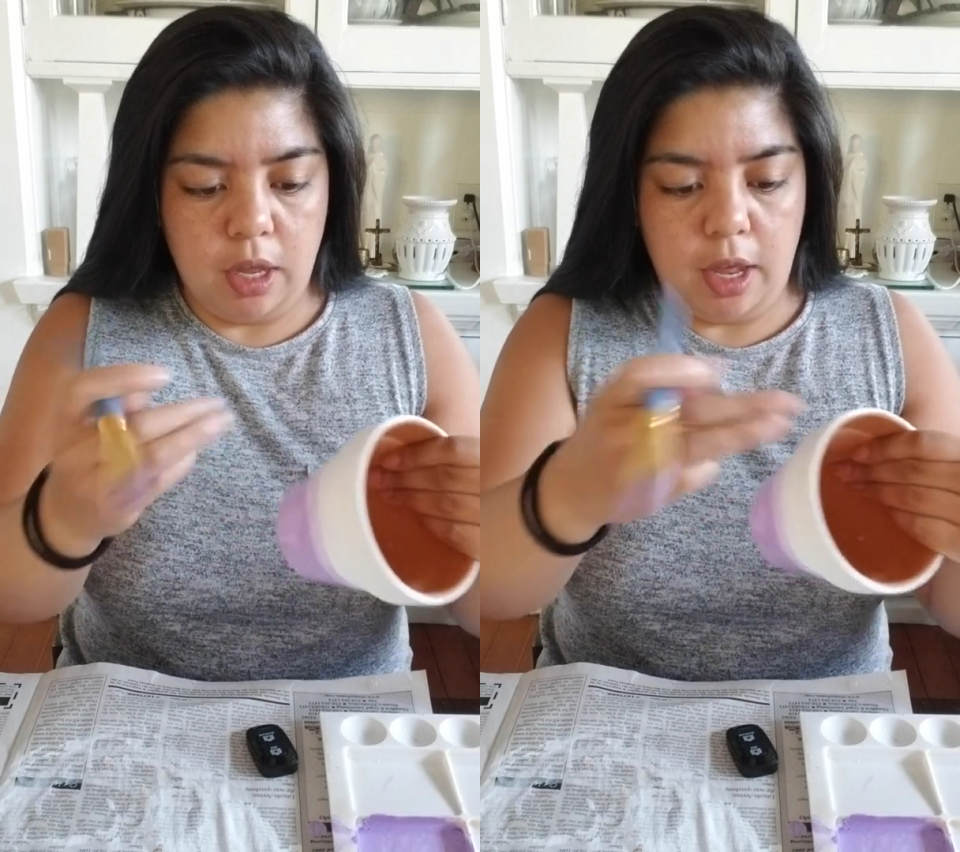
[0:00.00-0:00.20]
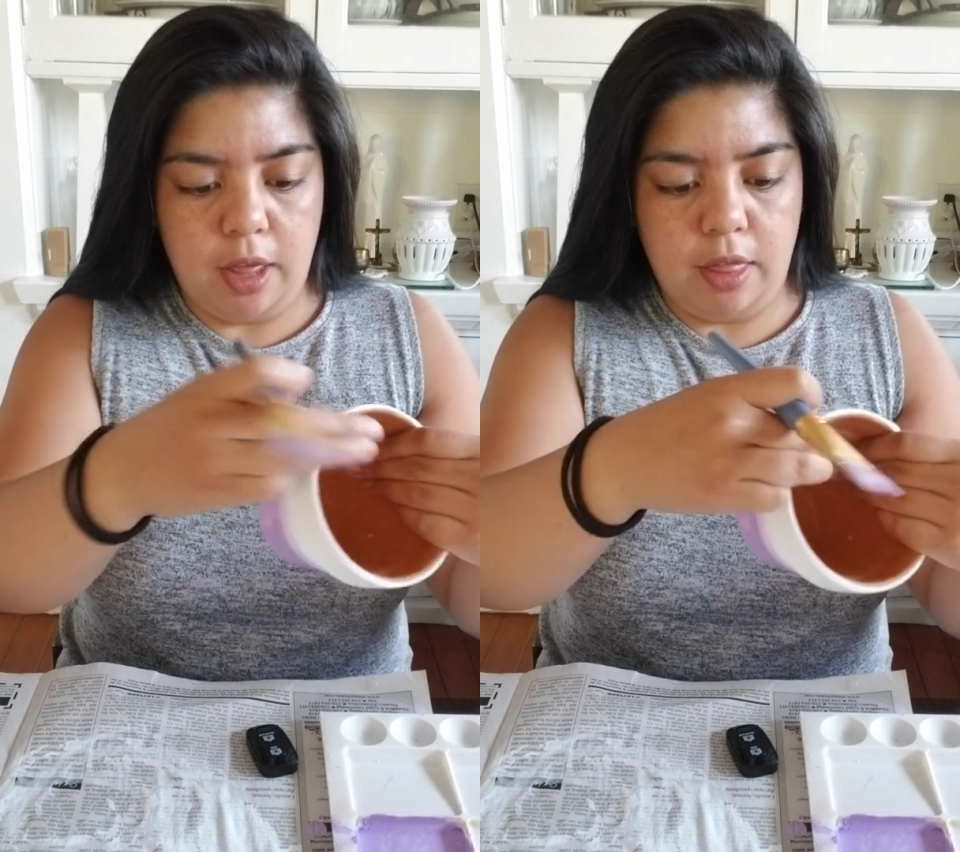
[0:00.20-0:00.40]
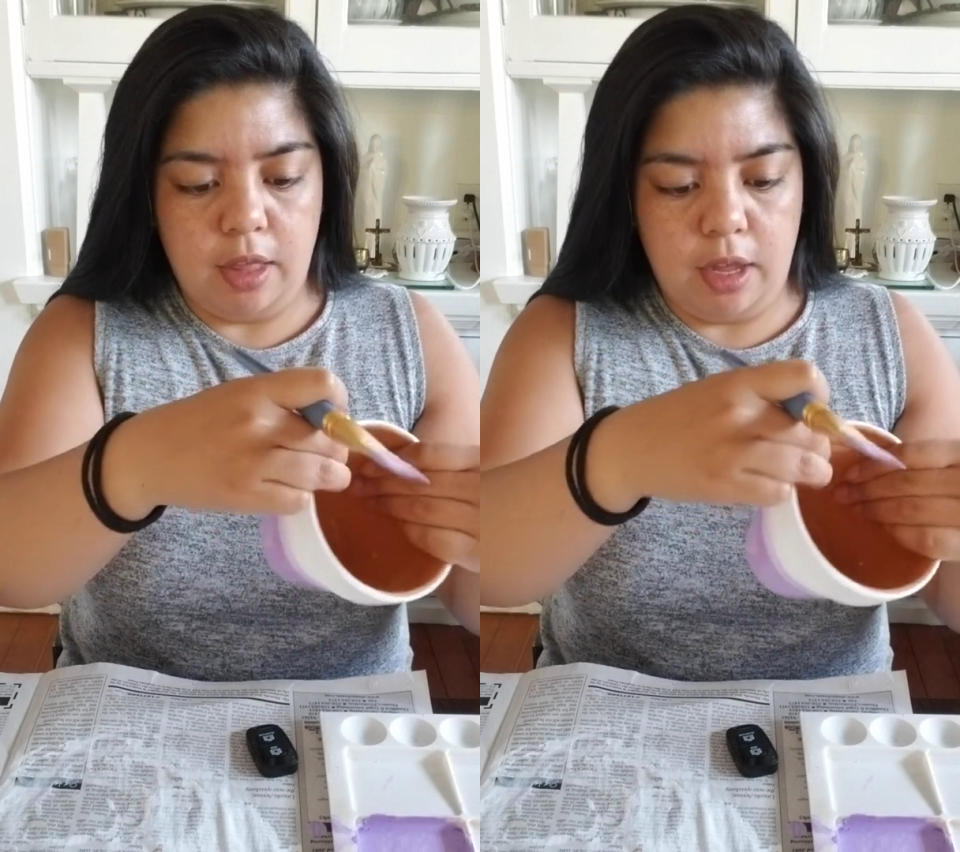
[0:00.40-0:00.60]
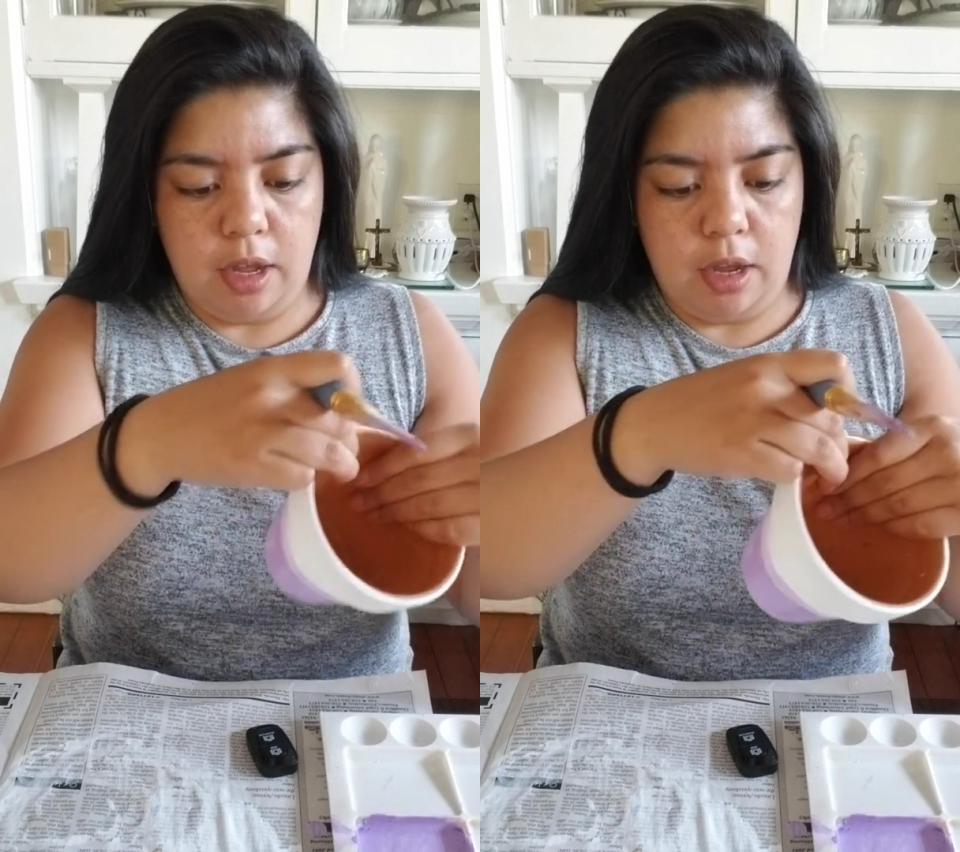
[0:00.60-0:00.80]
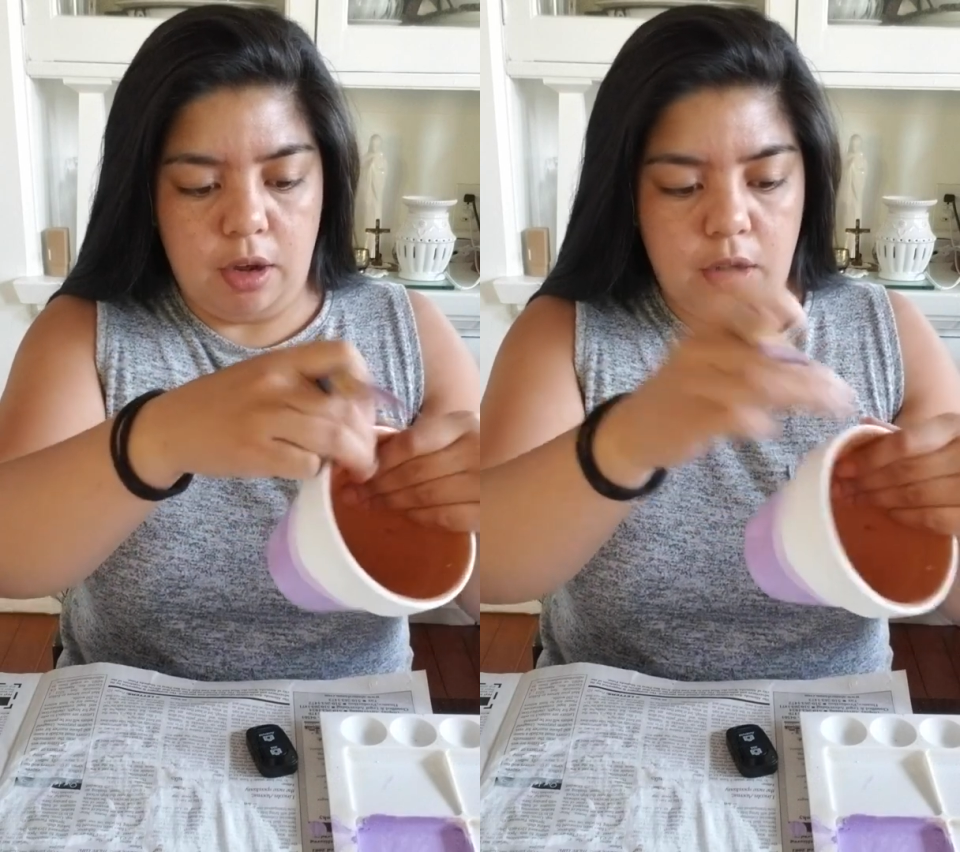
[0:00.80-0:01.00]
And
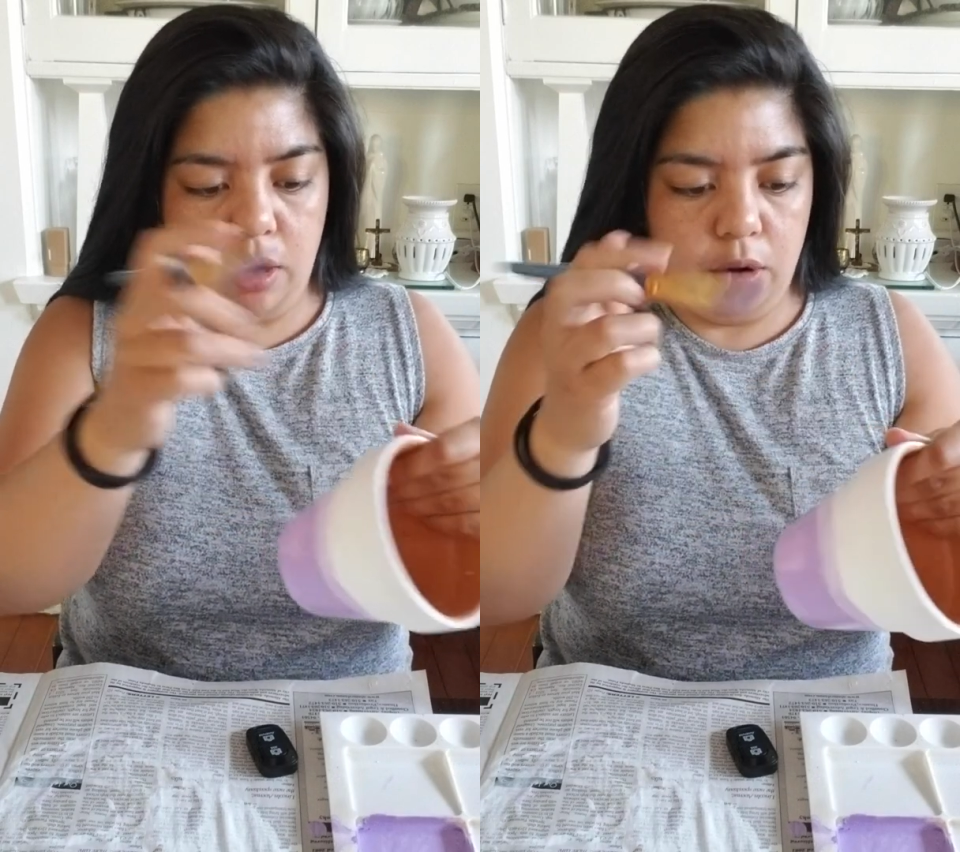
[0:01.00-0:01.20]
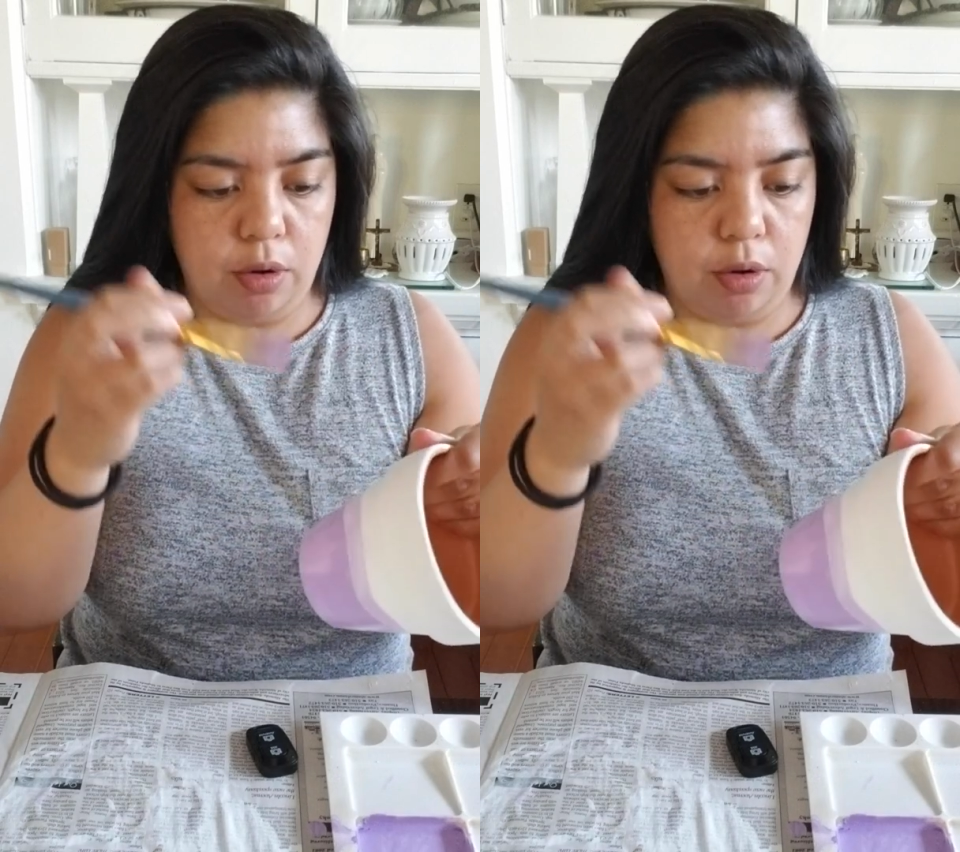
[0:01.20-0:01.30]
then